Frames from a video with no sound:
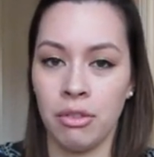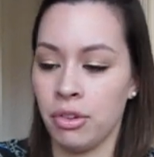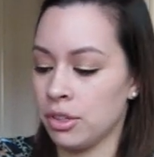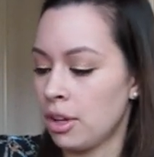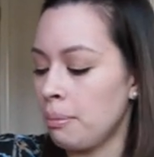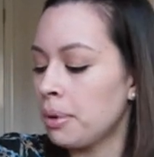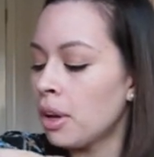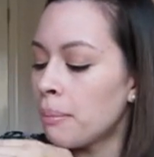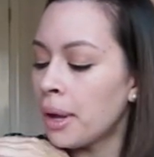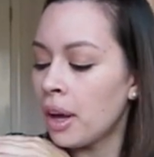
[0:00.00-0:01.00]
For example,
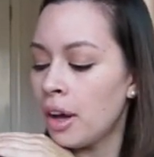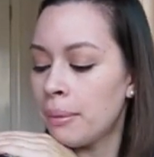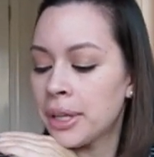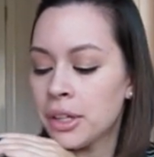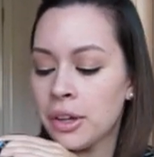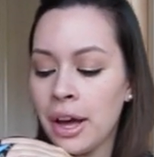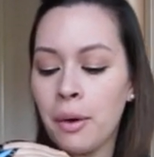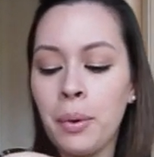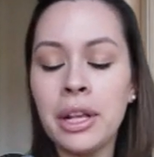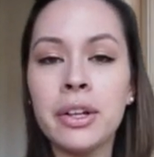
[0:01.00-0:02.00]
on my arm, I don't know
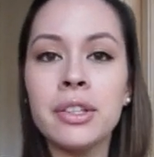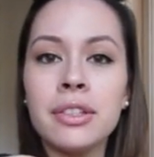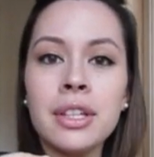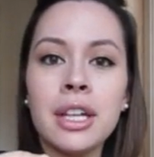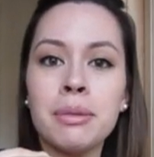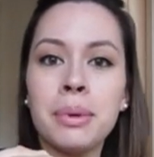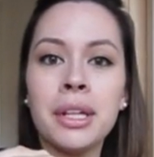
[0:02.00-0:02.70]
how well you can see it,